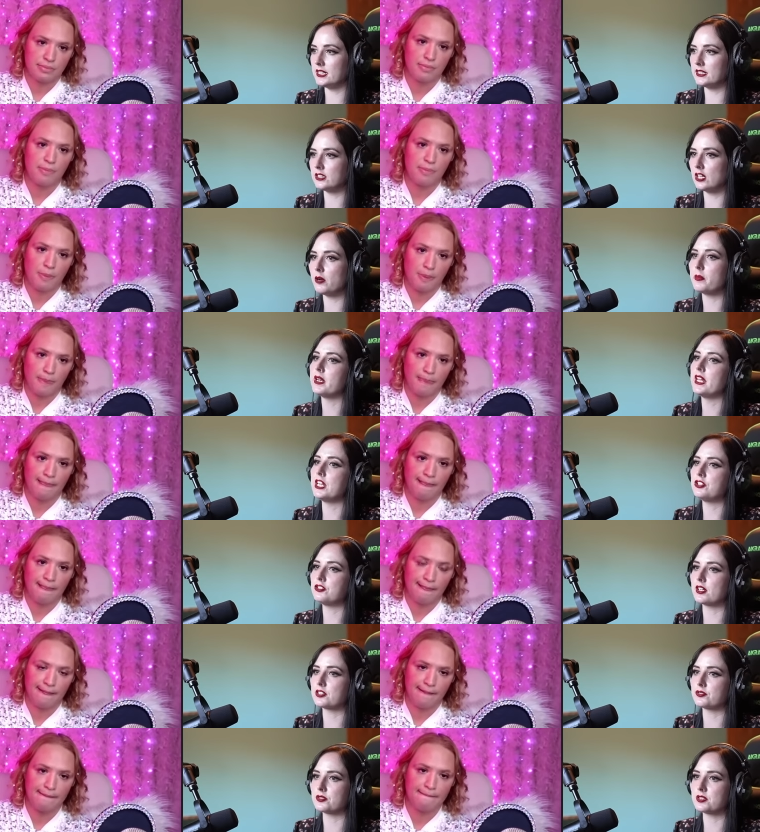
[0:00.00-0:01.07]
Speaker 1: a
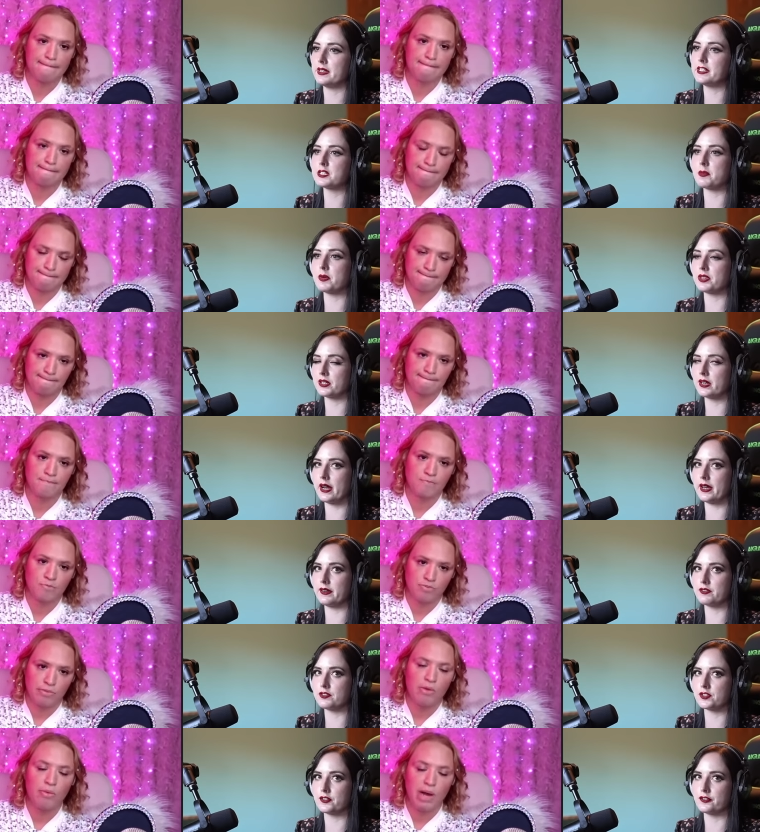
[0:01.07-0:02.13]
dominatrix or seeing some other kind
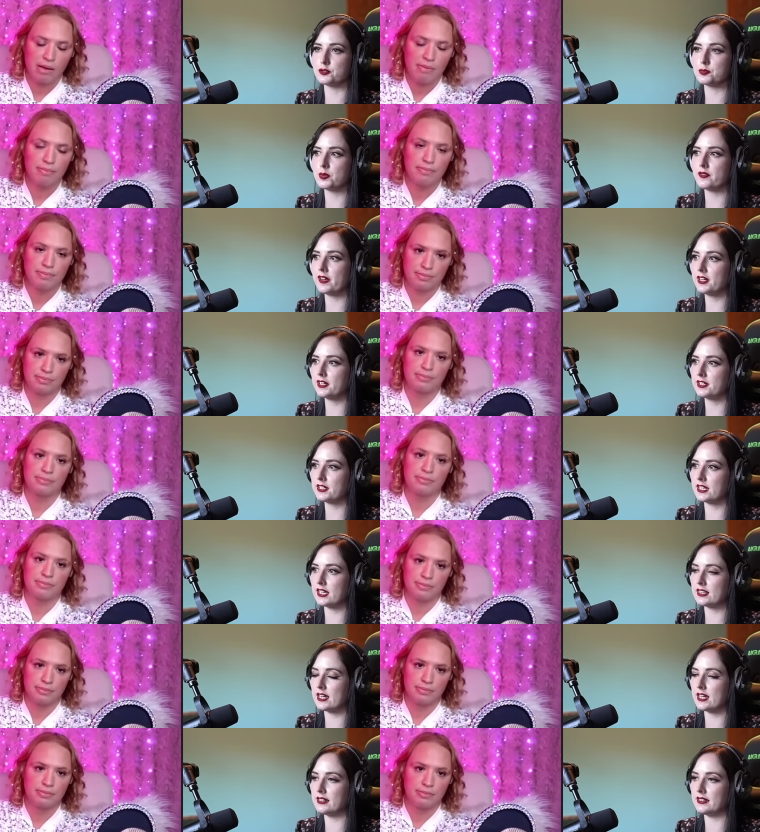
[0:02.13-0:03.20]
of service right. provider to
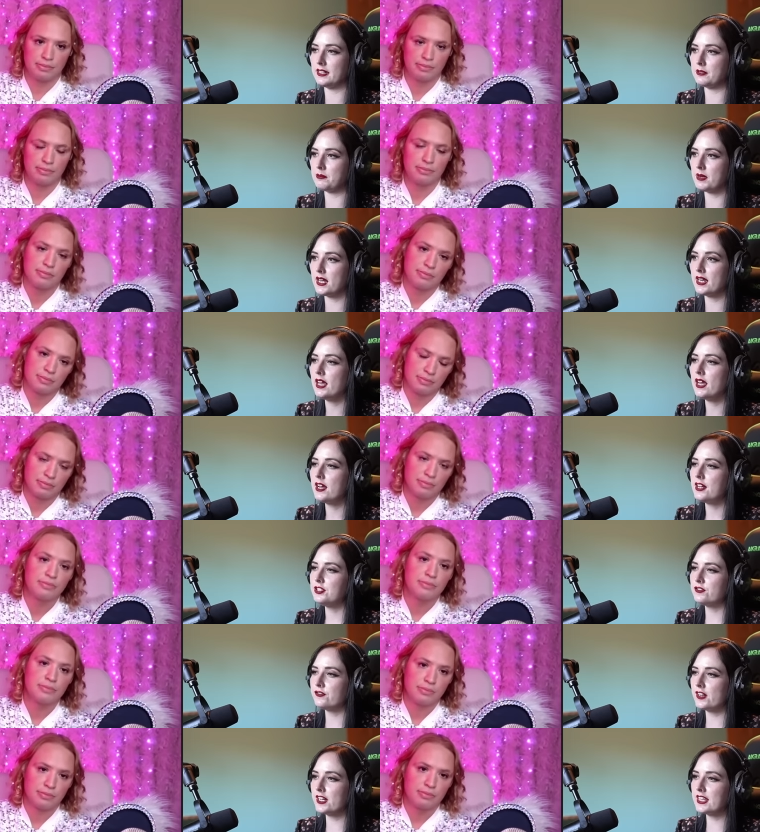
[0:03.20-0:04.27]
get that need met do
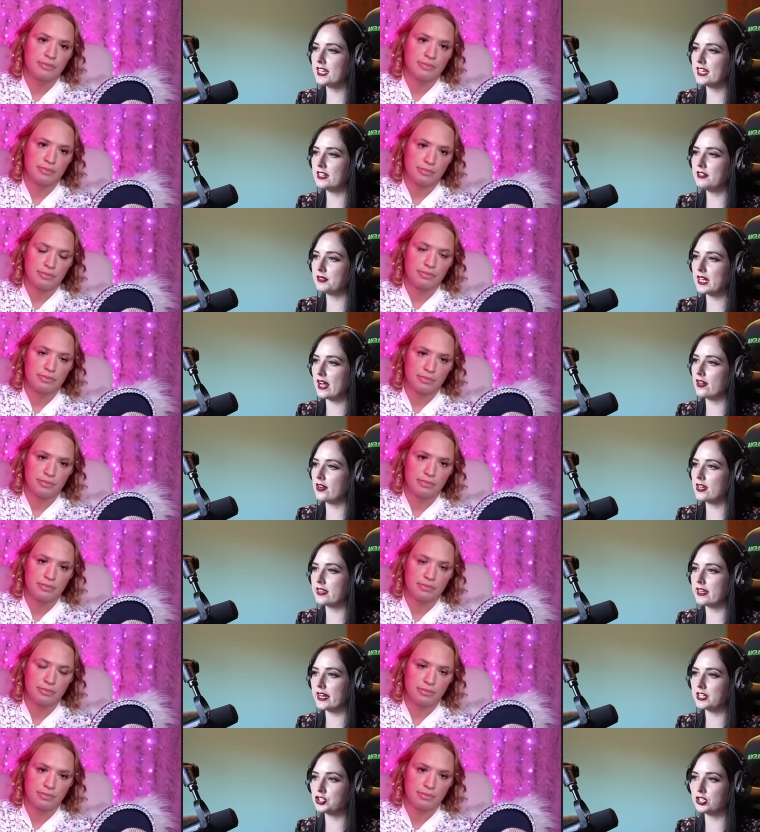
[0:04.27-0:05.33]
you find like in reality
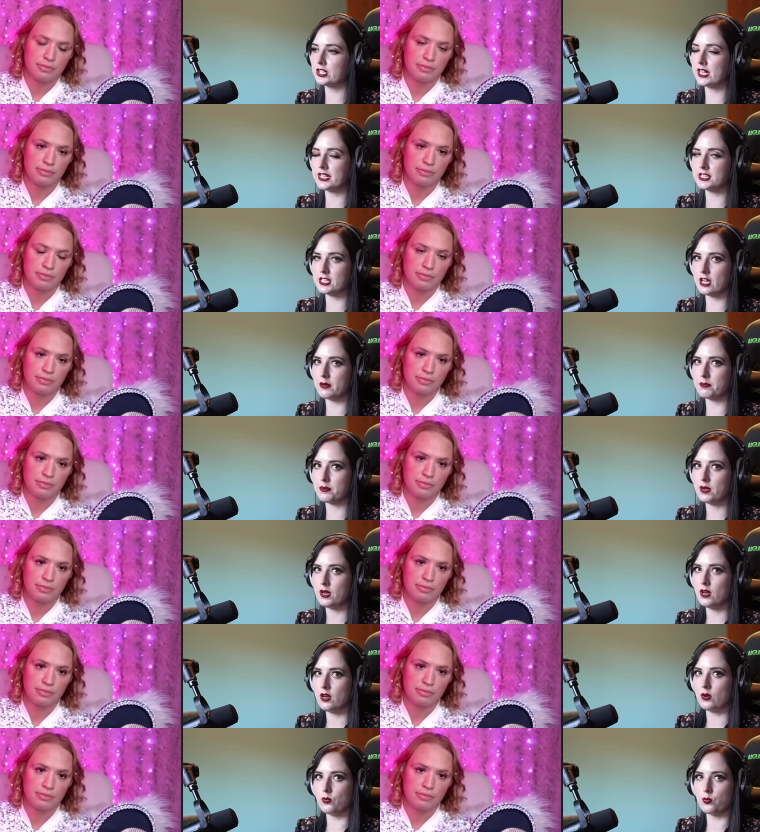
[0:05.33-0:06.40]
that actually ends up
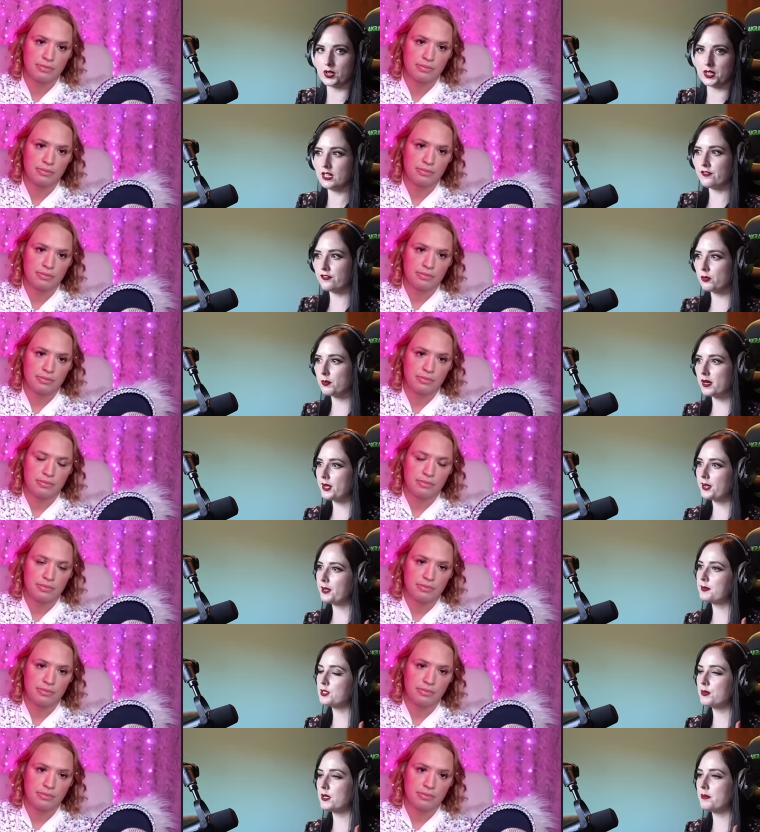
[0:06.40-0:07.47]
working for
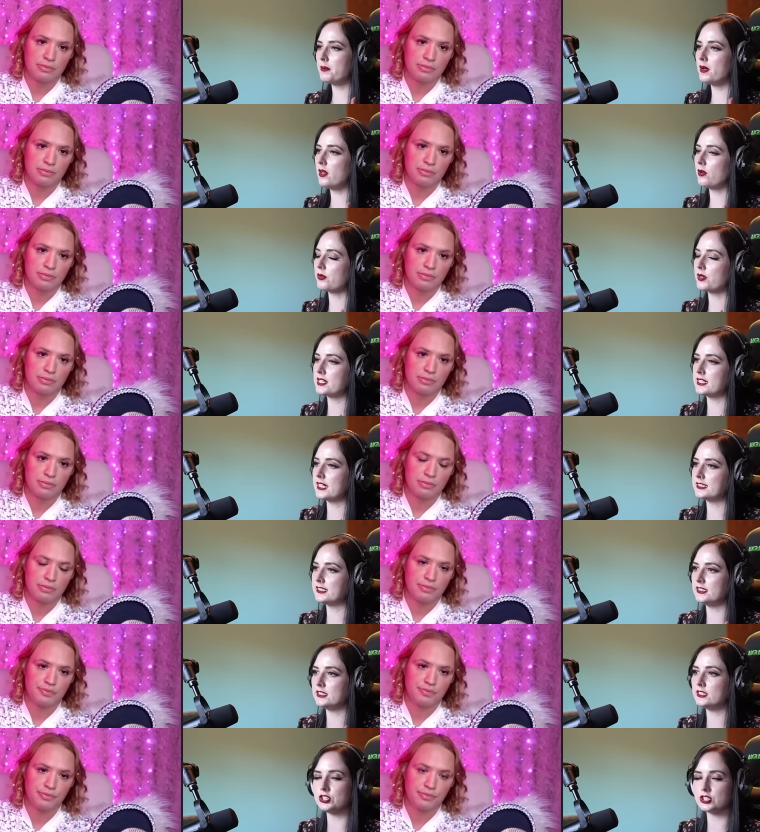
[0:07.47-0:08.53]
monogamous people or does that
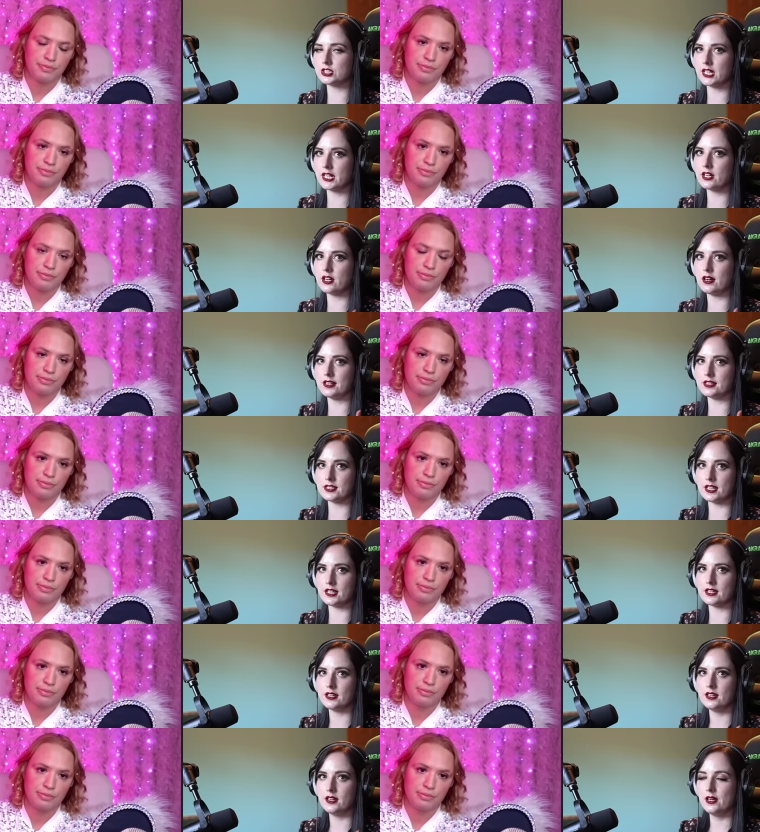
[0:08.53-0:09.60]
tend to just like cause
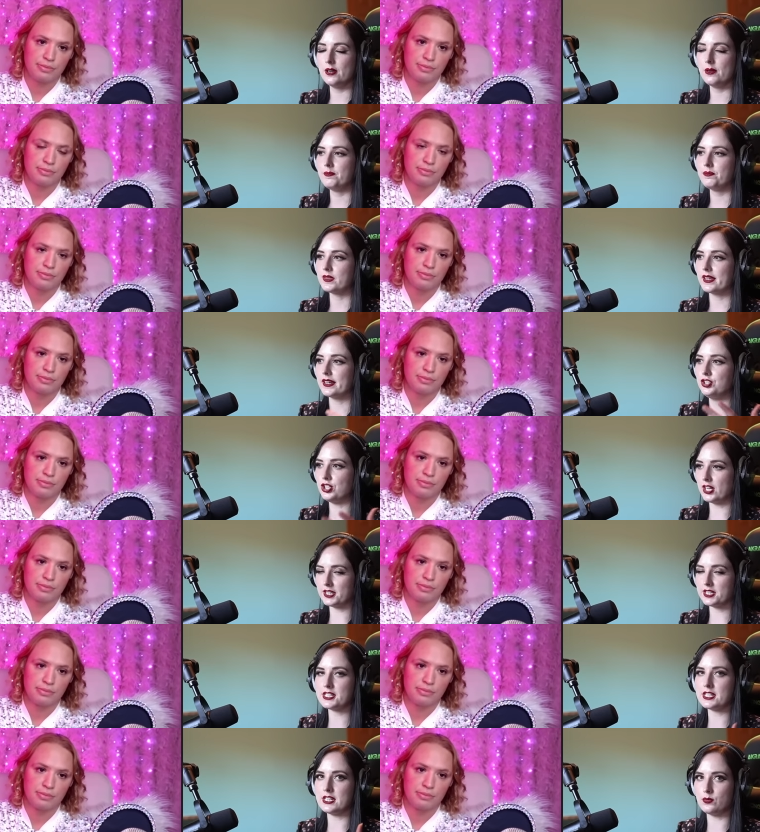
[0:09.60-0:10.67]
like
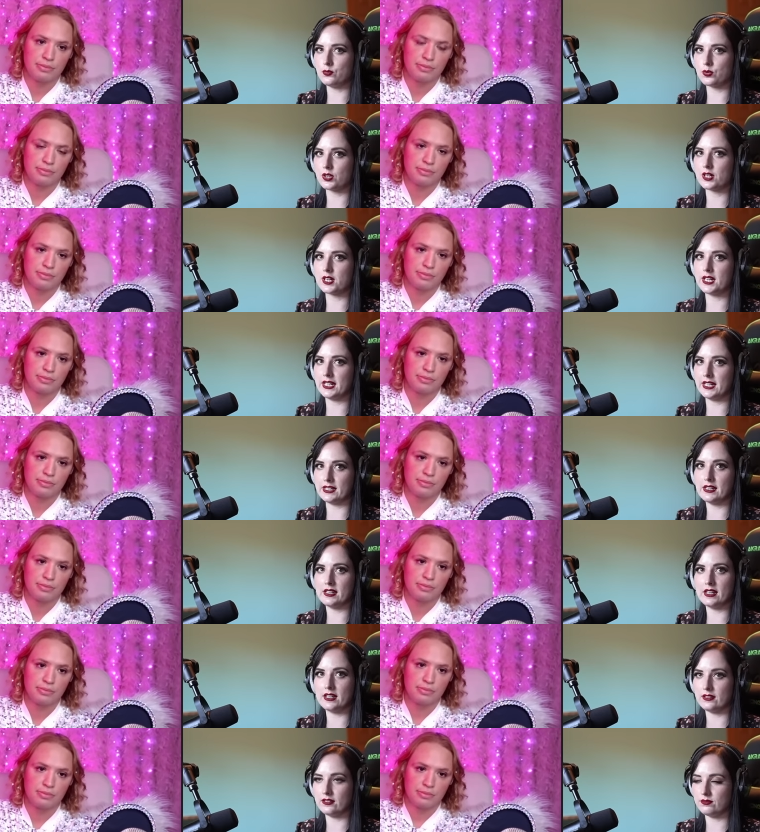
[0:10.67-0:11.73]
jealousy and worry and,
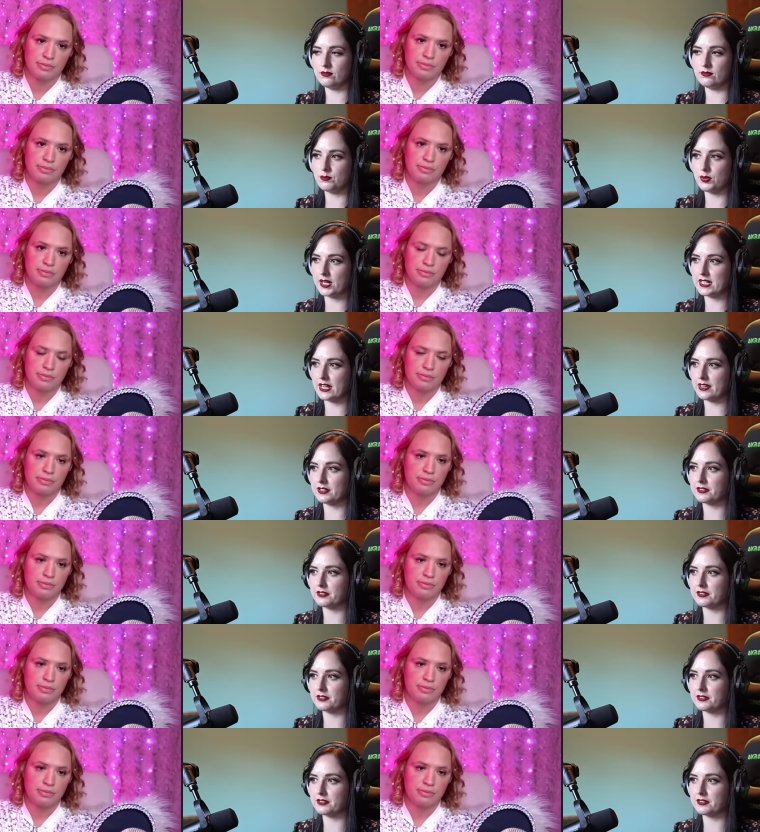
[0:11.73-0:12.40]
and break down the